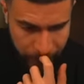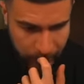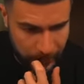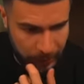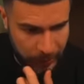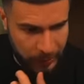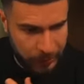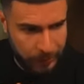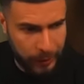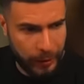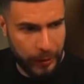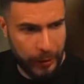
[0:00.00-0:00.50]

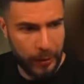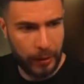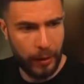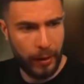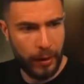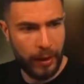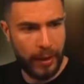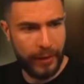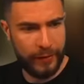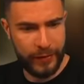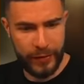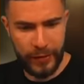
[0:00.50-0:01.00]
Because we're going to go
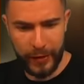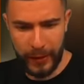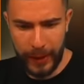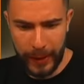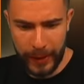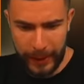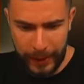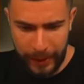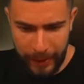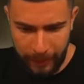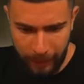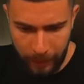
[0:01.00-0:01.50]
live tonight
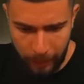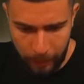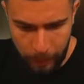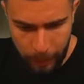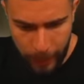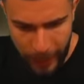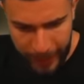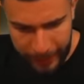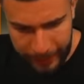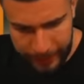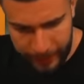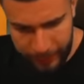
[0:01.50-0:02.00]
and have a
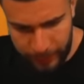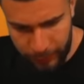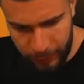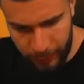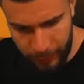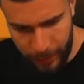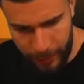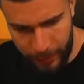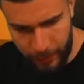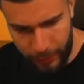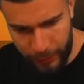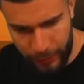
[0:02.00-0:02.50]
banger stream.